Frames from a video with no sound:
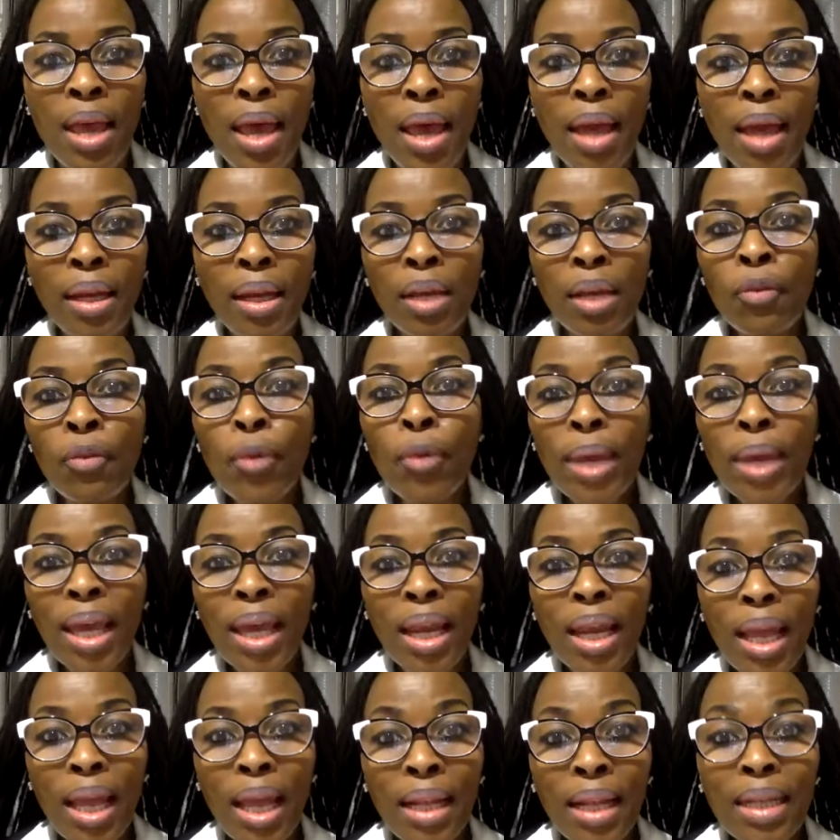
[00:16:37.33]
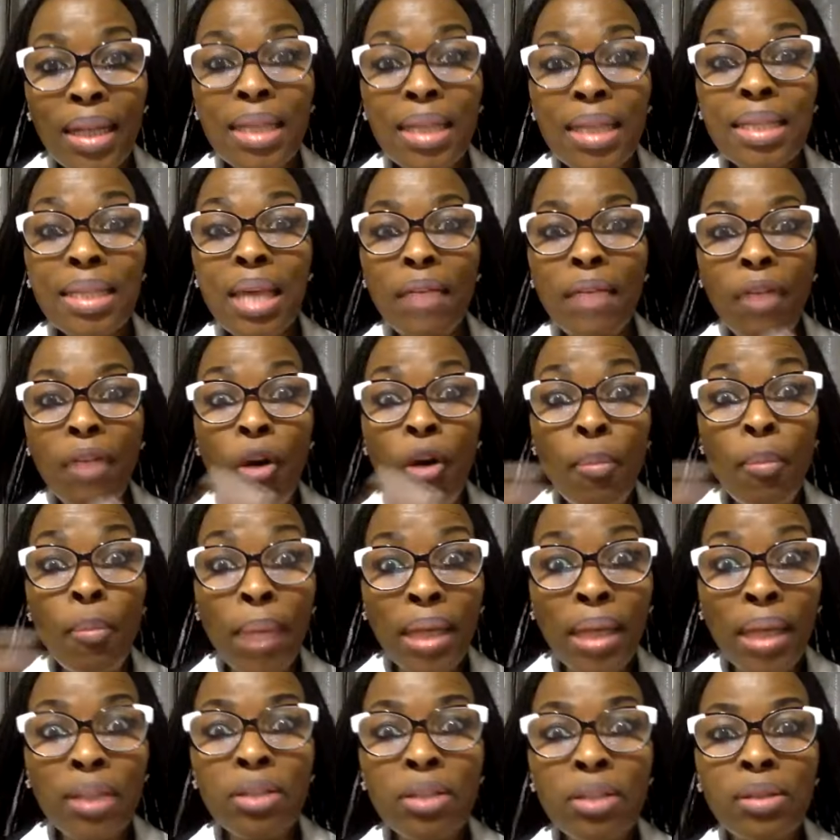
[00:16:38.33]
And if we can at least have our
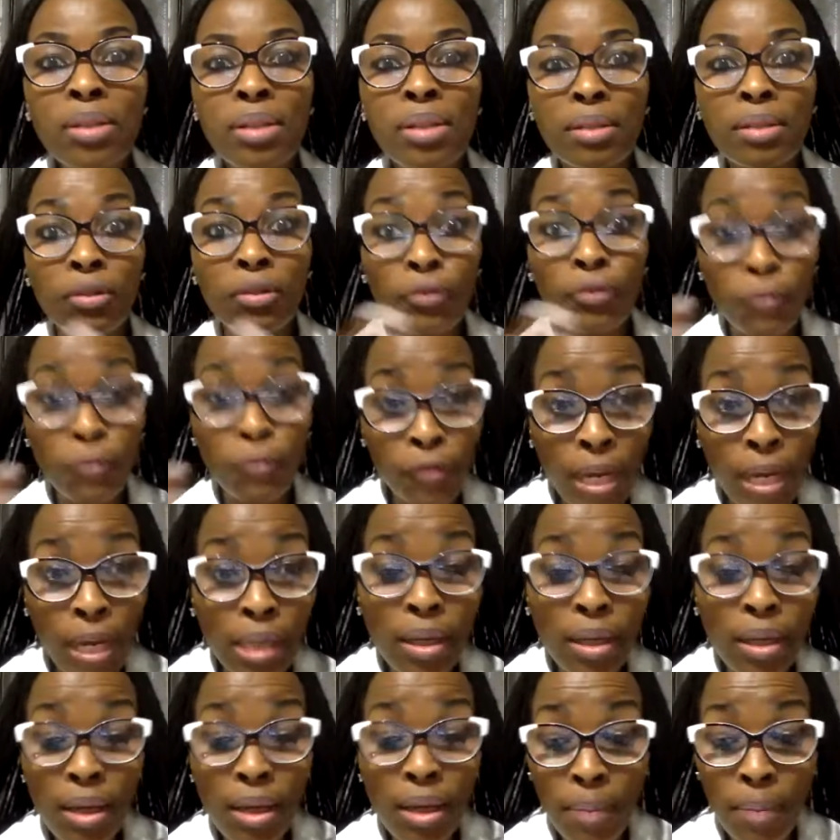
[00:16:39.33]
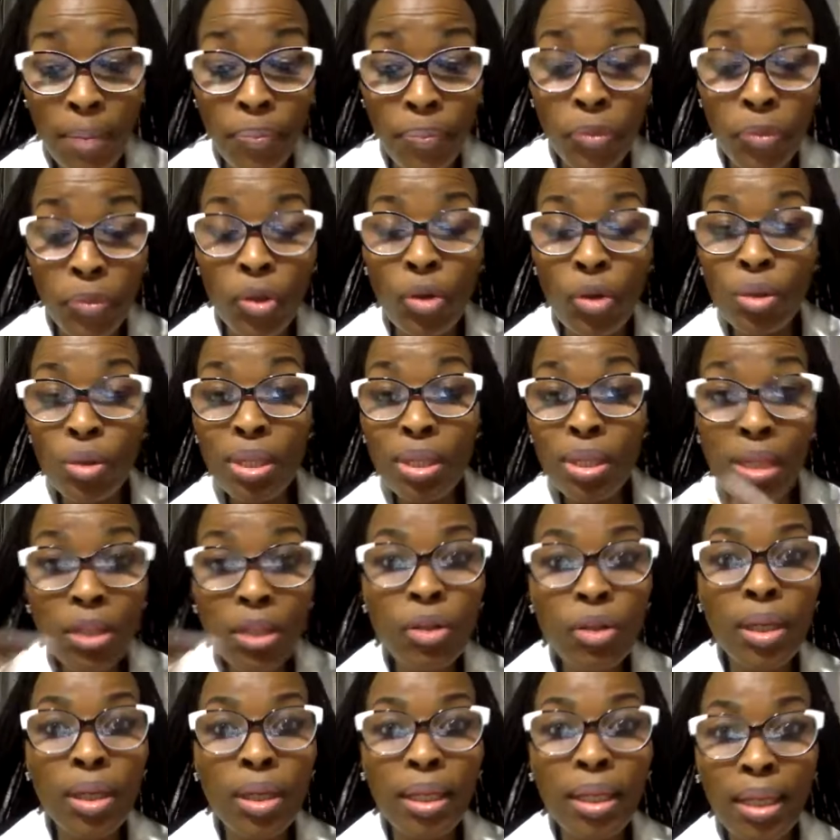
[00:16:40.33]
money uh, um, you know,
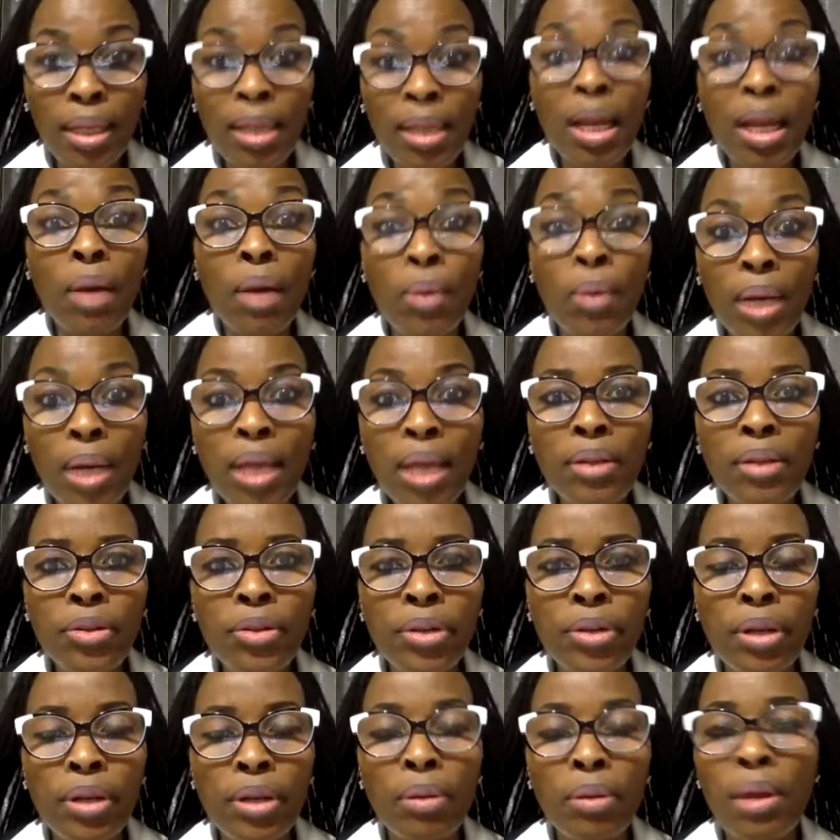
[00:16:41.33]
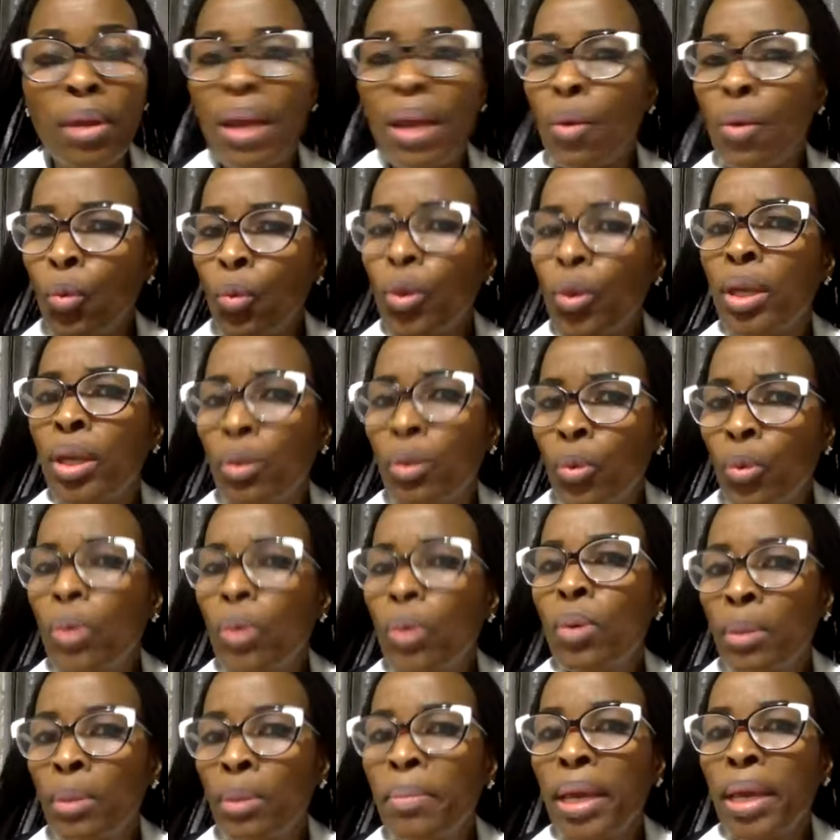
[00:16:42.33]
circulate in our country, we, we
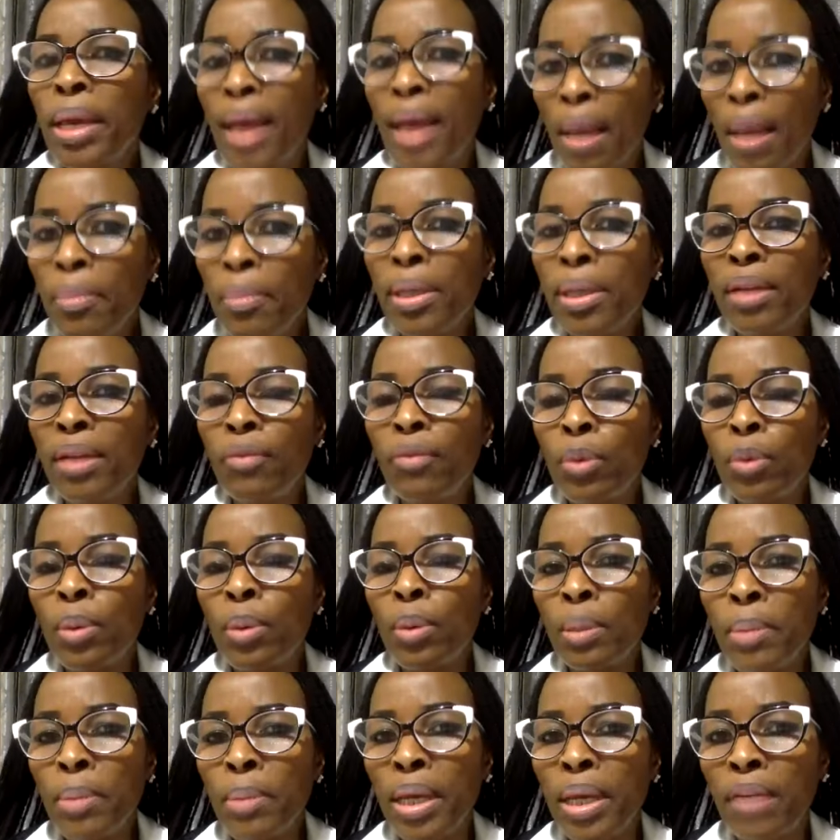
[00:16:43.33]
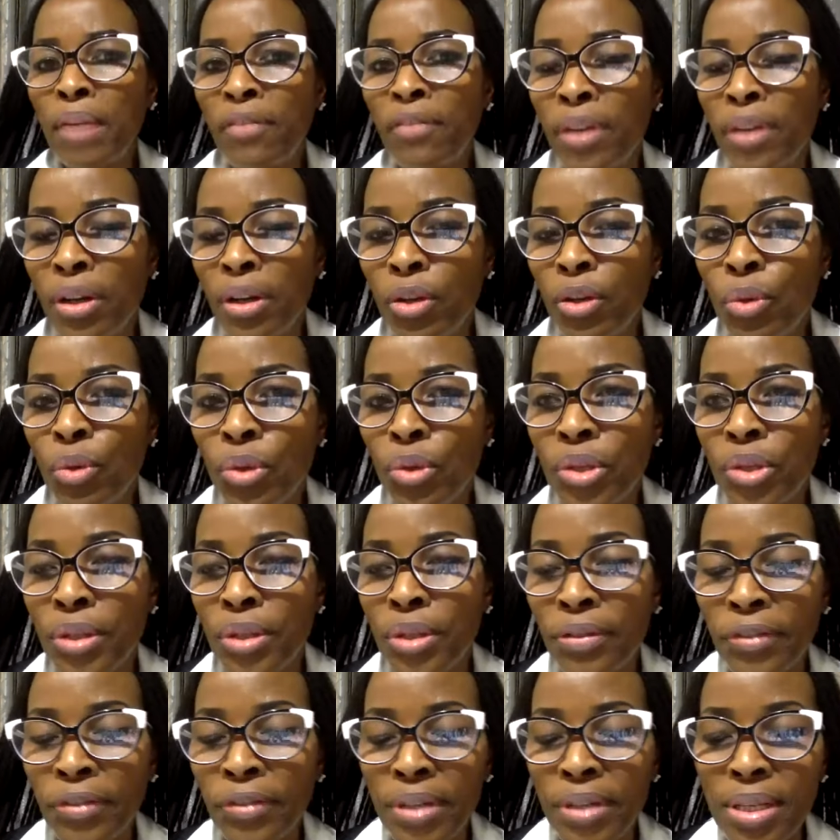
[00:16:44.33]
will make, I believe we will make a very huge
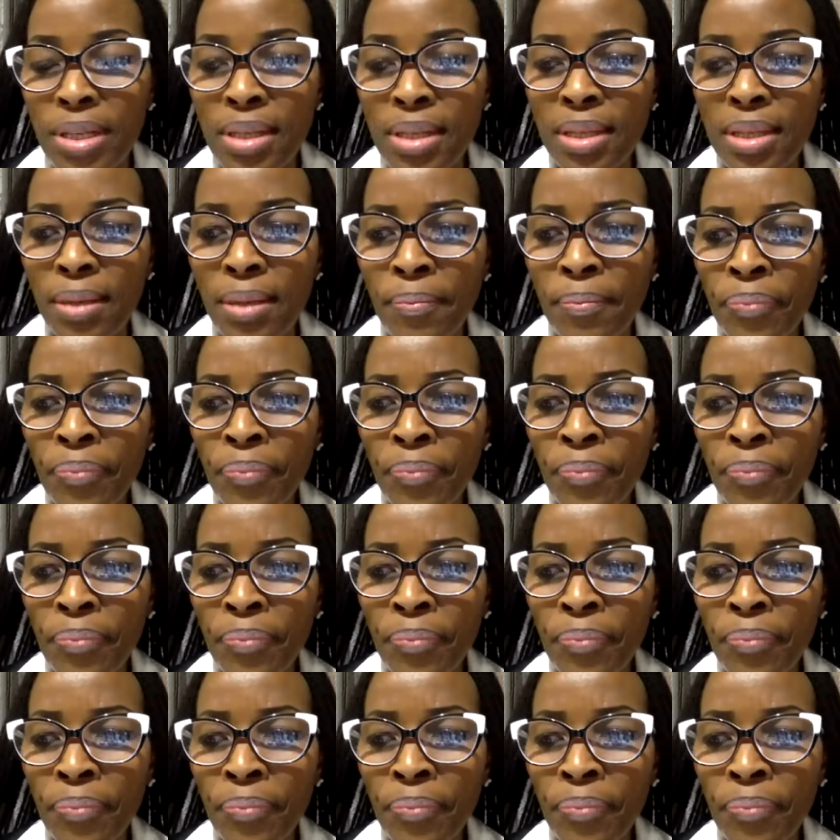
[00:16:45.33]
difference.